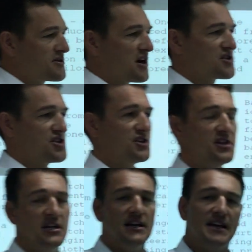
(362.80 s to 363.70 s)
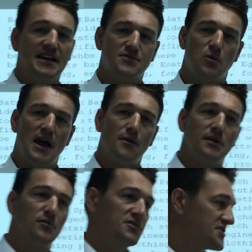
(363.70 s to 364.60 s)
production is where
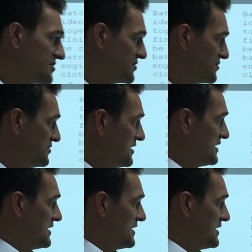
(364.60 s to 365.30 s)
we want to